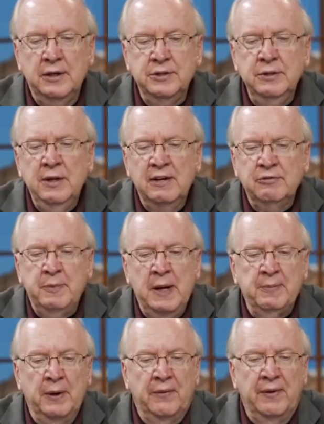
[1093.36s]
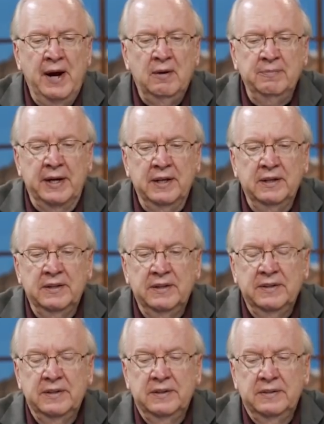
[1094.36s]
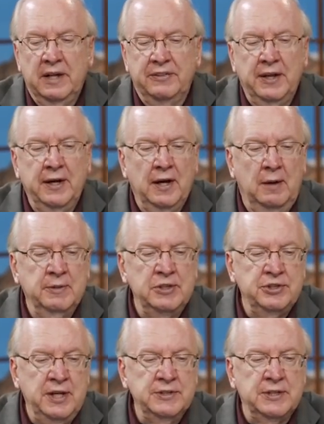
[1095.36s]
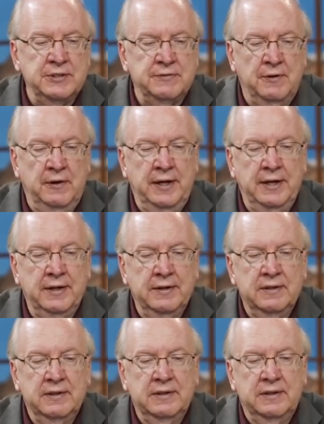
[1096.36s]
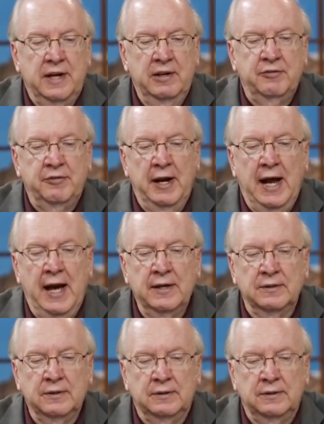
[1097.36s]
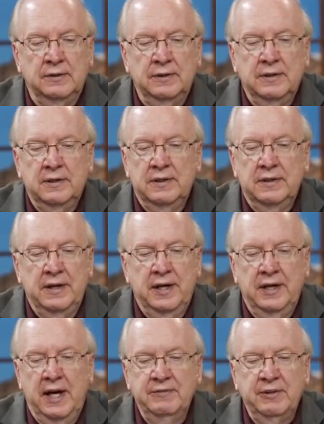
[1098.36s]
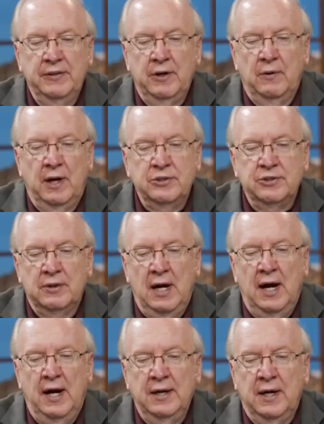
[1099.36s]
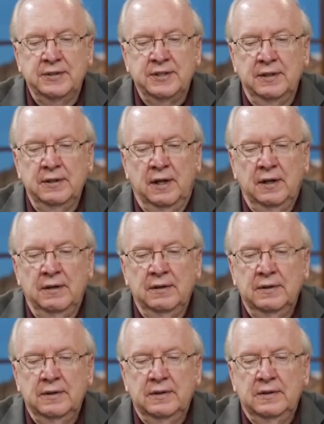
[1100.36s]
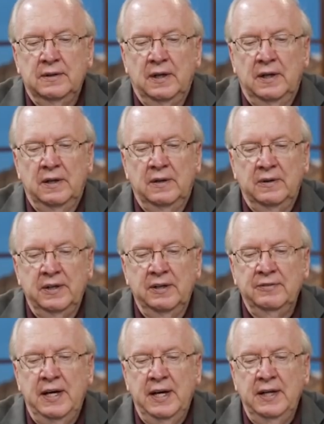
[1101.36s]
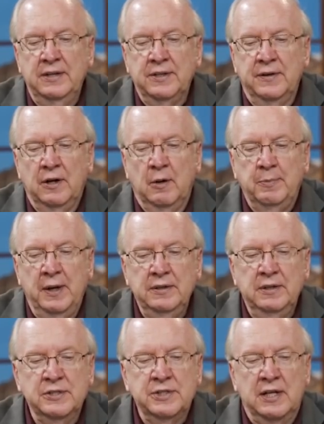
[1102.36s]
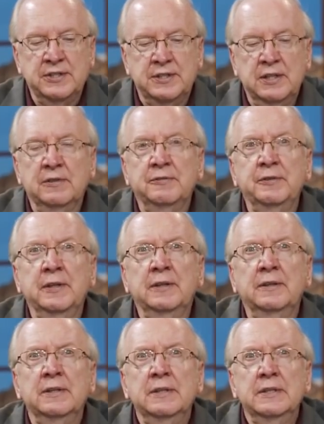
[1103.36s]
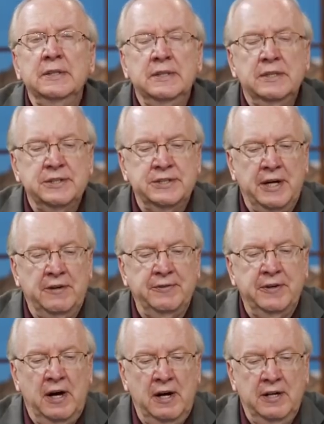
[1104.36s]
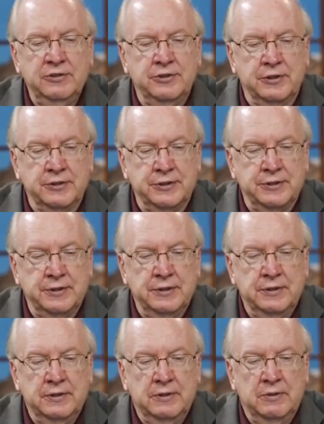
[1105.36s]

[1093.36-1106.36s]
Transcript: I do have people around me that think I'm a Jesus freak and fanatical, and even though I try not to give heed to their opinions, I still feel self-conscious